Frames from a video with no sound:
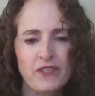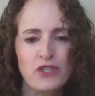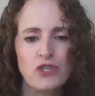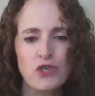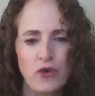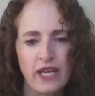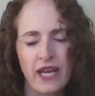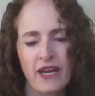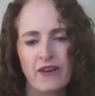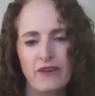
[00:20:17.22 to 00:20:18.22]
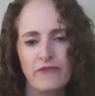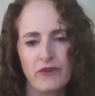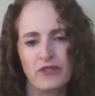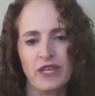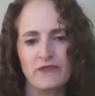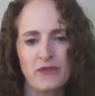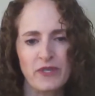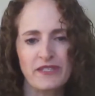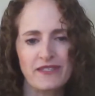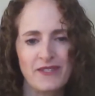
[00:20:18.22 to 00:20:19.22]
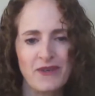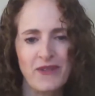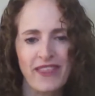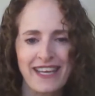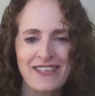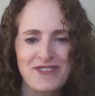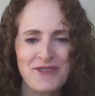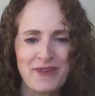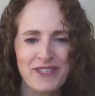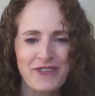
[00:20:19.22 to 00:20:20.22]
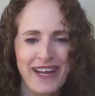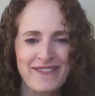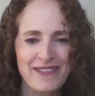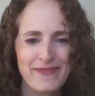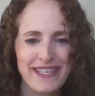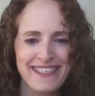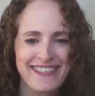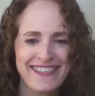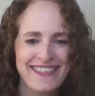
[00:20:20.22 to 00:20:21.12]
just your care of your loved one. So thank you so much for having me.